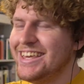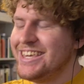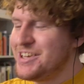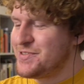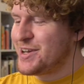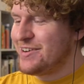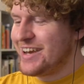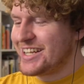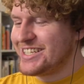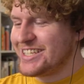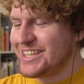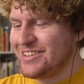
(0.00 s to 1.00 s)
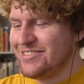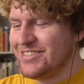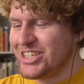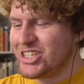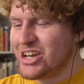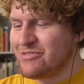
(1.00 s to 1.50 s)
keeps correcting them
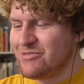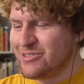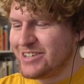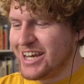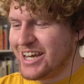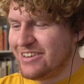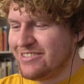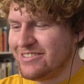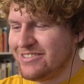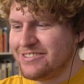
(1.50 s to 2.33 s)
as general now.